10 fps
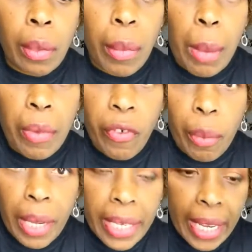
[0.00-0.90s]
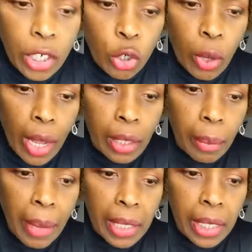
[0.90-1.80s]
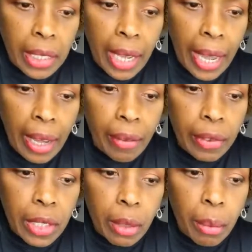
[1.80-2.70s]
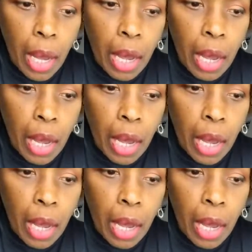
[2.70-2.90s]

Maybe for my next trial, I might need to have some